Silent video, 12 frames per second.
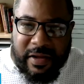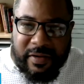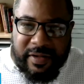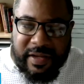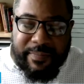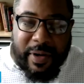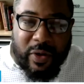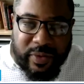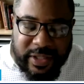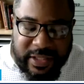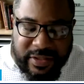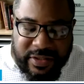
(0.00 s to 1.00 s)

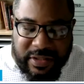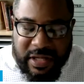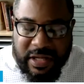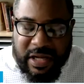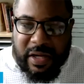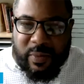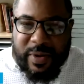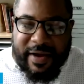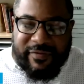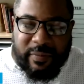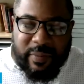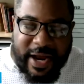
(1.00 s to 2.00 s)
components. We
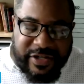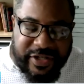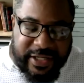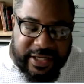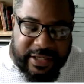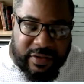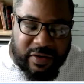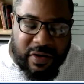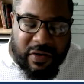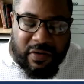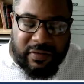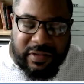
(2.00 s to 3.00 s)
have a project here
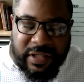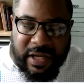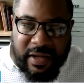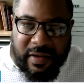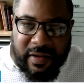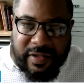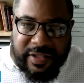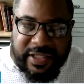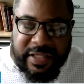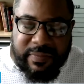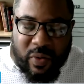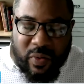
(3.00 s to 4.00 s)
called
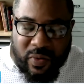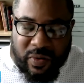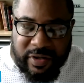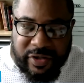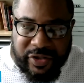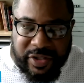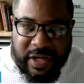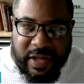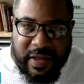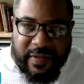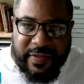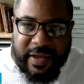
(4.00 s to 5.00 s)
Deep Orange
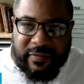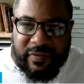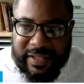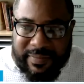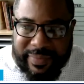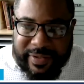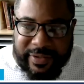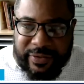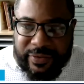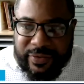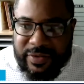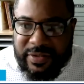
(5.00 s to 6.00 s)
that really
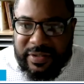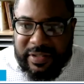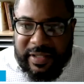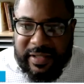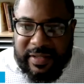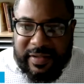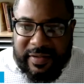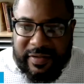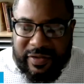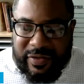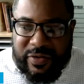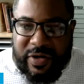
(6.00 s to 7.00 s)
builds,
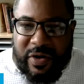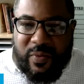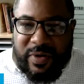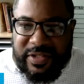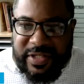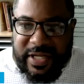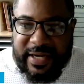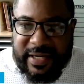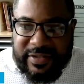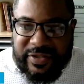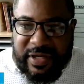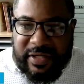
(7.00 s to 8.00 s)
you don't want to say
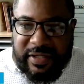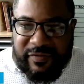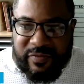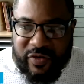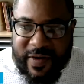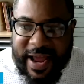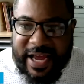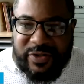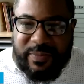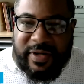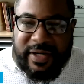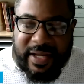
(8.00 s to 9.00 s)
necessarily from scratch,
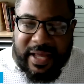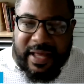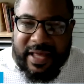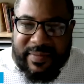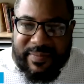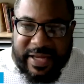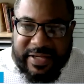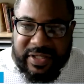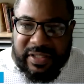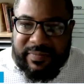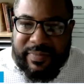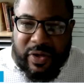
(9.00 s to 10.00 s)
but it
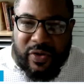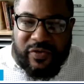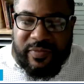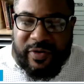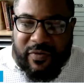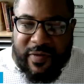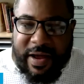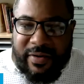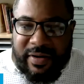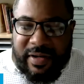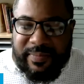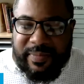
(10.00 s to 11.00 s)
basically builds
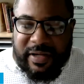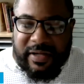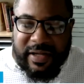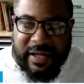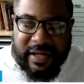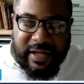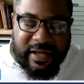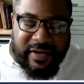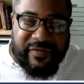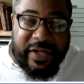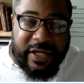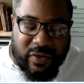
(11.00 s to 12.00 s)
ground up a
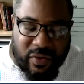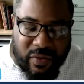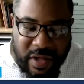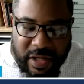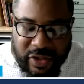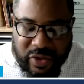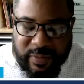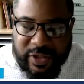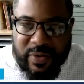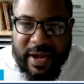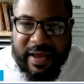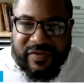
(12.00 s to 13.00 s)
vehicle. So we
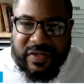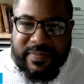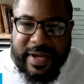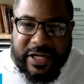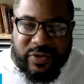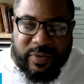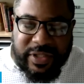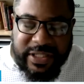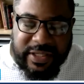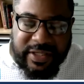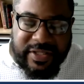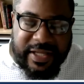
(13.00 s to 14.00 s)
do have some
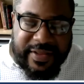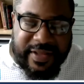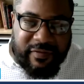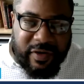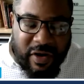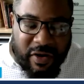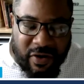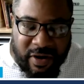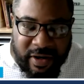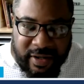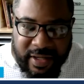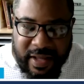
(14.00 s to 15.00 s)
expertise in that
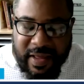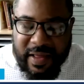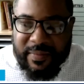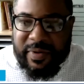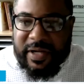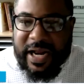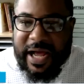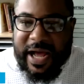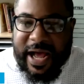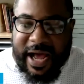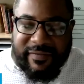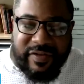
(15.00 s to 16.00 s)
regard, but
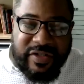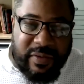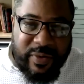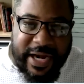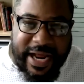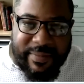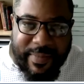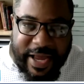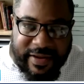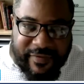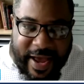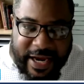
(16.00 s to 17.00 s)
obviously we're not a
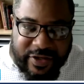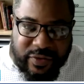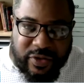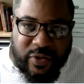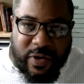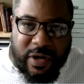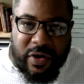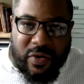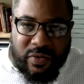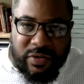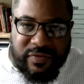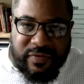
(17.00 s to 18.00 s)
manufacturer. So our
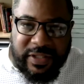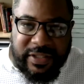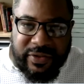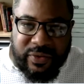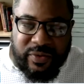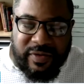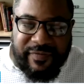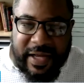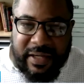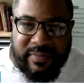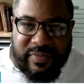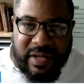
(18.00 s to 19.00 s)
goal is really to
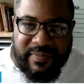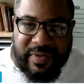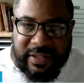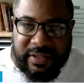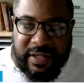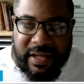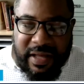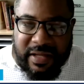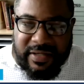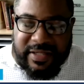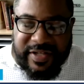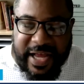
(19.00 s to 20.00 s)
develop something,
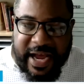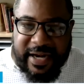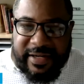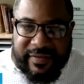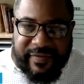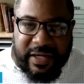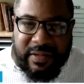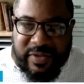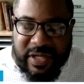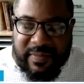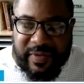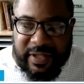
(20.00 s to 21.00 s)
design and develop
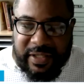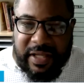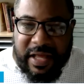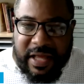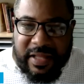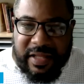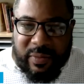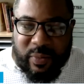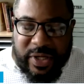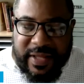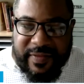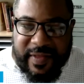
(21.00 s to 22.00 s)
something that we
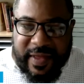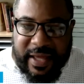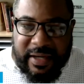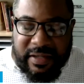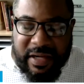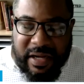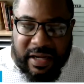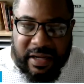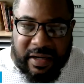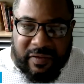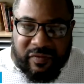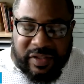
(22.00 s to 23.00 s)
can then
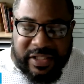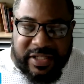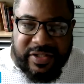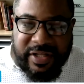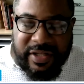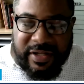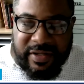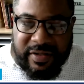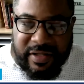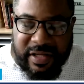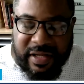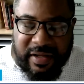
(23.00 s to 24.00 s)
release to
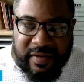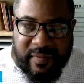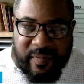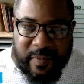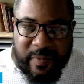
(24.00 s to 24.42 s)
the